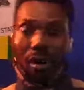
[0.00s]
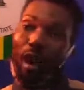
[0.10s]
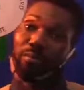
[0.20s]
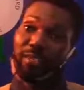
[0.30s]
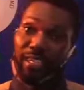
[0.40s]

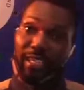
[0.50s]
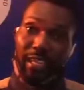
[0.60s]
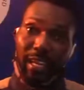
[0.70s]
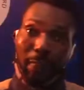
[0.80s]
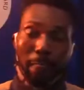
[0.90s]
objects
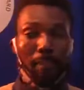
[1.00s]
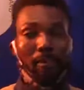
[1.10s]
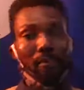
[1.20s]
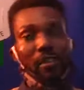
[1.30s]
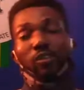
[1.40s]
here,
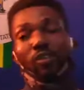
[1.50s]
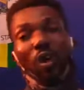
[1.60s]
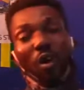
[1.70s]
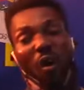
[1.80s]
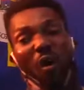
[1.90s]
it's
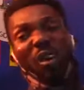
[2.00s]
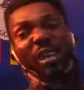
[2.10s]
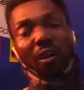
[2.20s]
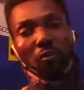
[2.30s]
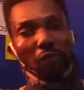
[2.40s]
not
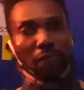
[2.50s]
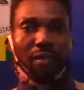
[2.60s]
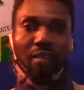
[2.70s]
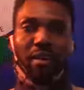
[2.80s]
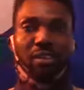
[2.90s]
only
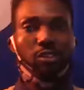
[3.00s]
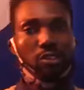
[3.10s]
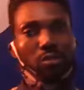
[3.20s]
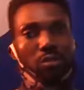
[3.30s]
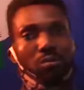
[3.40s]
referring
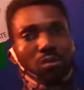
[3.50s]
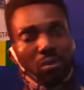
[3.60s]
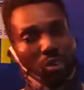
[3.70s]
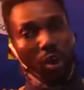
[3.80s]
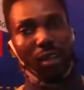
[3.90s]
to
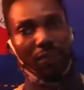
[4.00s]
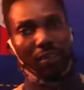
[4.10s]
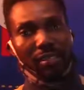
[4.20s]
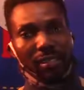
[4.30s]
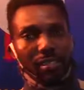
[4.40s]

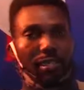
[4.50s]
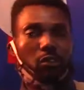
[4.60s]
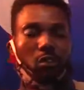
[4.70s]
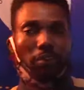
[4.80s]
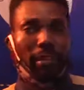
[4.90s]
non-living things. It
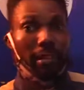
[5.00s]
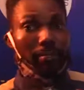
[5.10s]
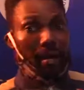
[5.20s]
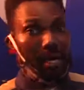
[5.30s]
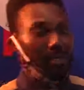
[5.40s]
could be a
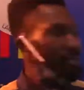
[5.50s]
man.